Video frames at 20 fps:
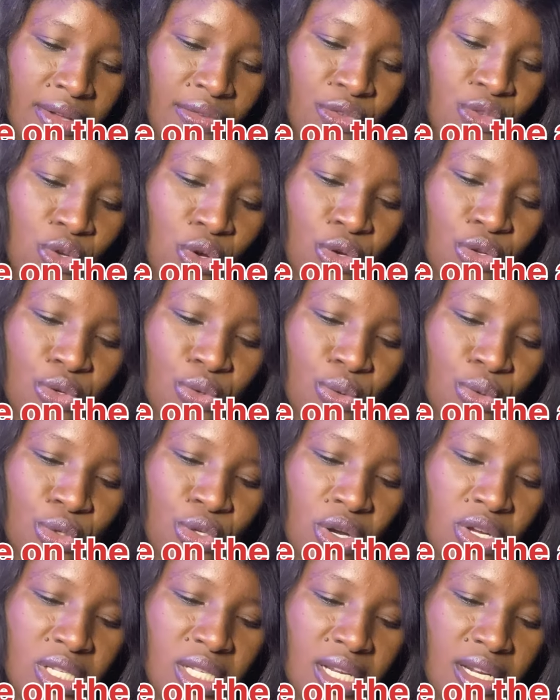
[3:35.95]
So you
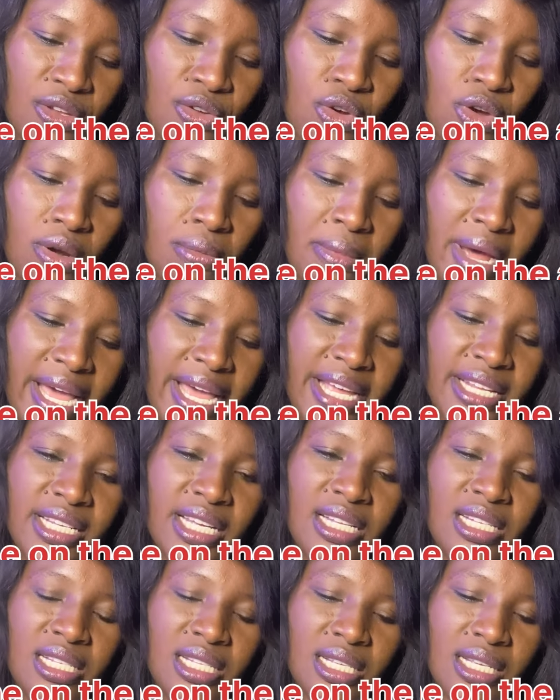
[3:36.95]
just click on my
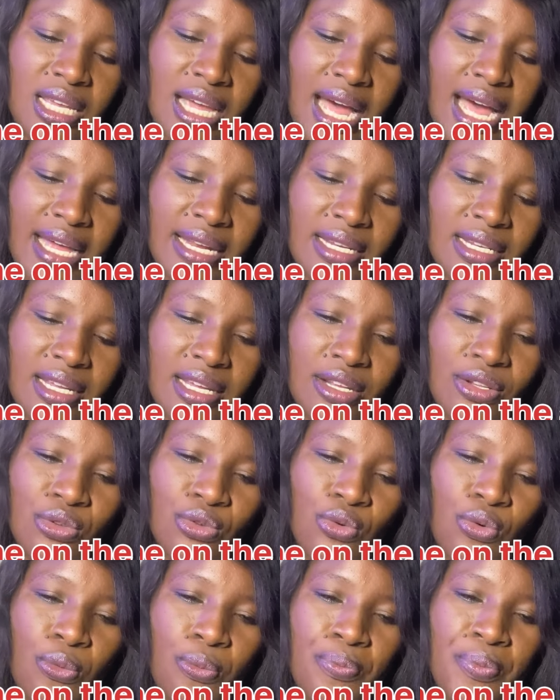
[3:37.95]
agency and then
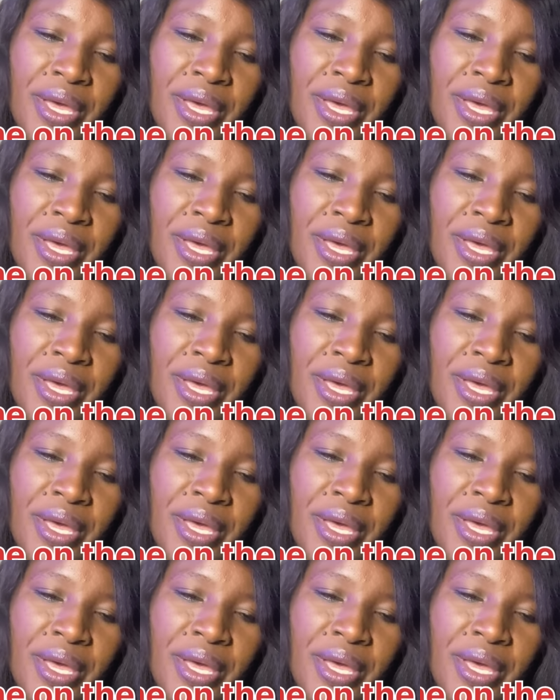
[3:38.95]
you